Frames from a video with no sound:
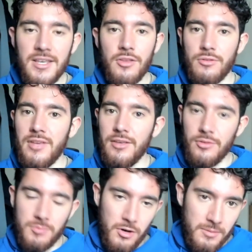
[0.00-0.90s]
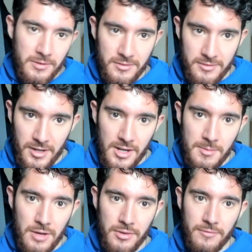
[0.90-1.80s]
other Tezos marketplaces that
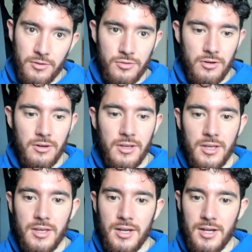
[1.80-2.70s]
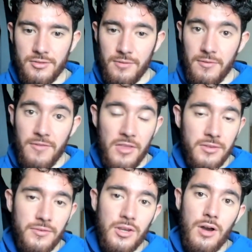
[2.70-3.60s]
come out in the future. Uh, so if you found
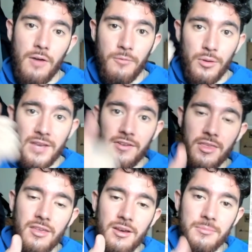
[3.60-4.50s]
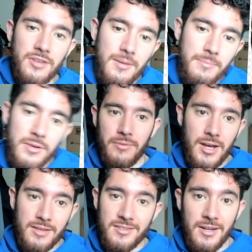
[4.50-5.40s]
this video helpful, give it a thumbs up.
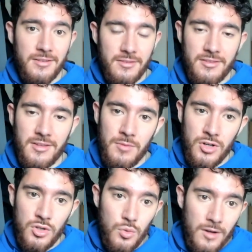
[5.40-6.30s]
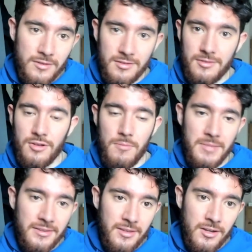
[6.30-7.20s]
Uh, send it to someone who wants to start
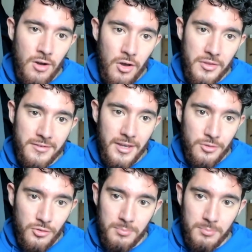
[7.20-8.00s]
minting on the Tezos